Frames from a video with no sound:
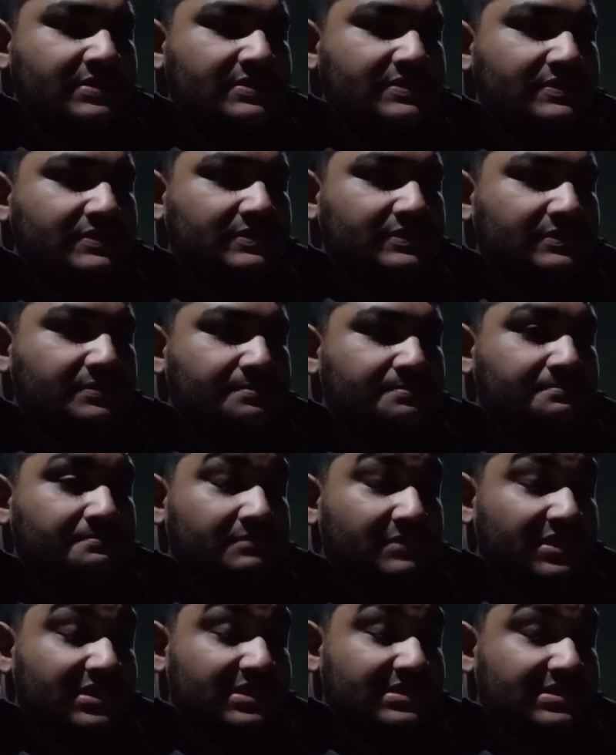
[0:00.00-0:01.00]
So
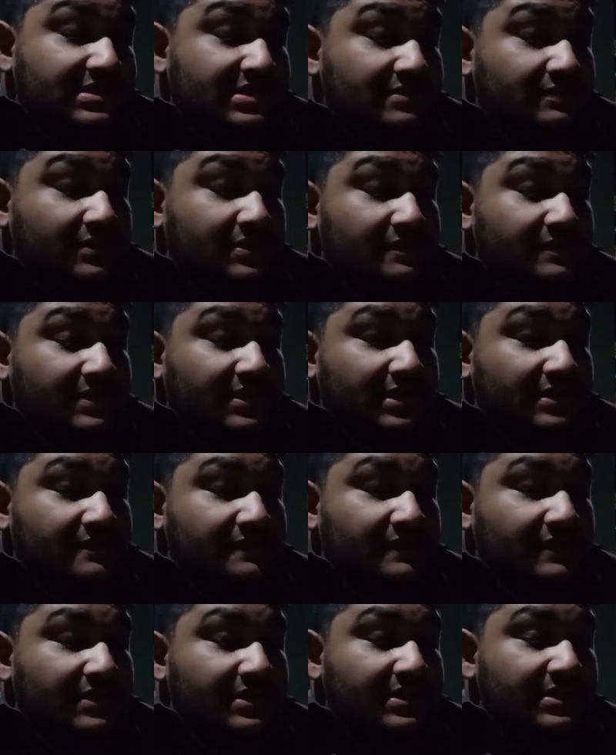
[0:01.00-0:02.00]
let's see what we can
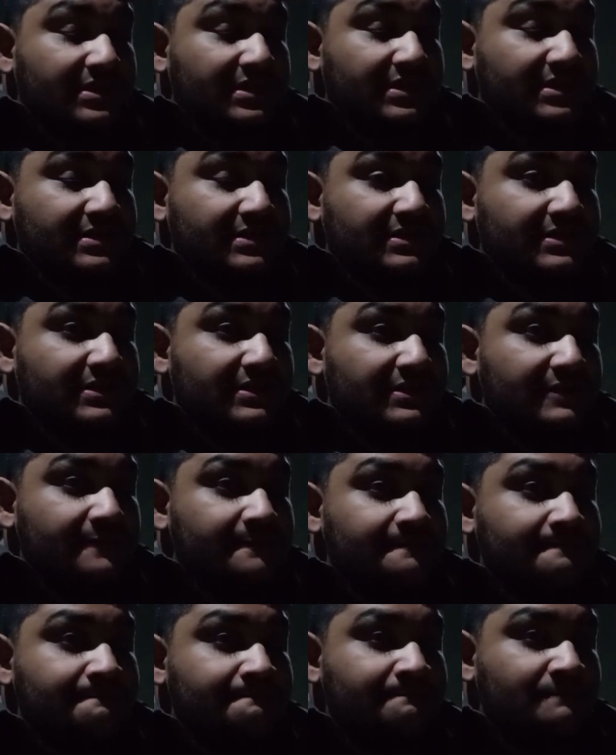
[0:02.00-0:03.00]
find and uh,
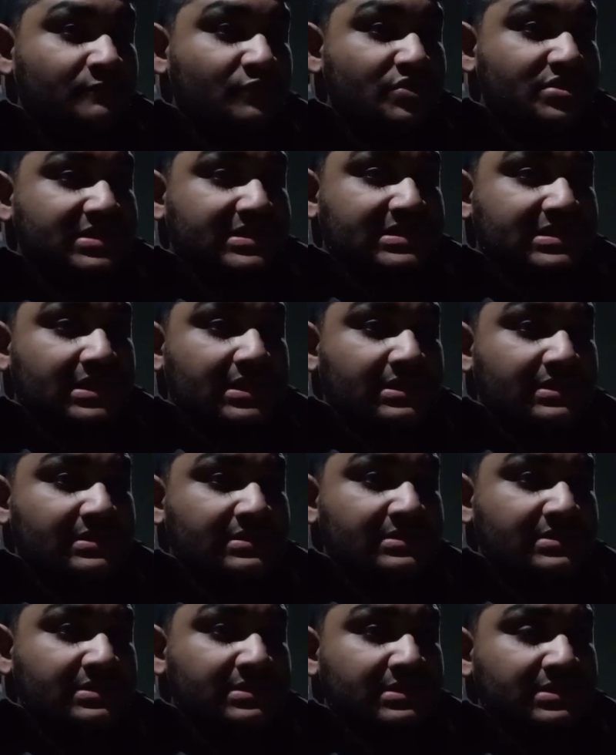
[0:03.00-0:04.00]
wish us luck
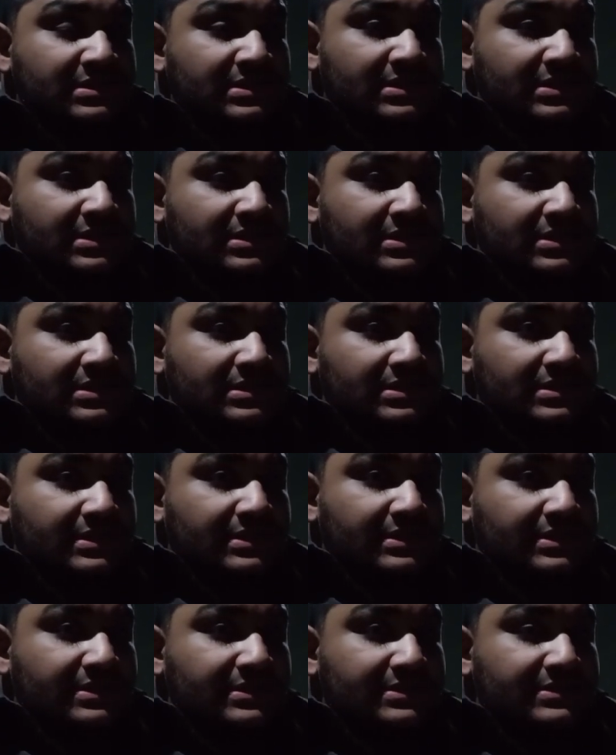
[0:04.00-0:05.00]

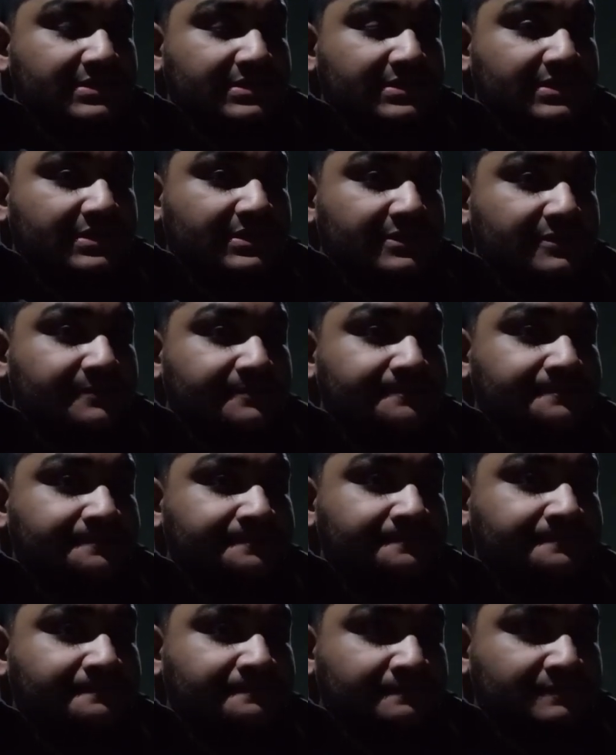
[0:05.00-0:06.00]
and uh,
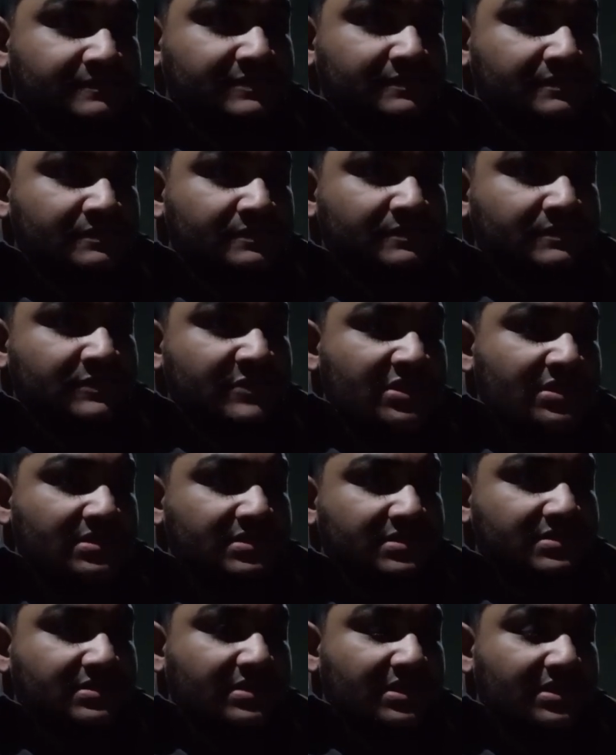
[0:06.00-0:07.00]

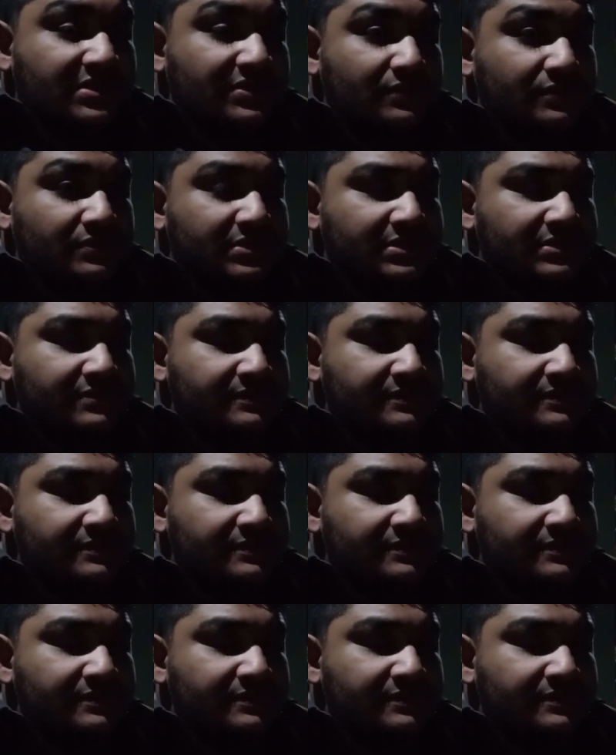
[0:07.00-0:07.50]
stay tuned.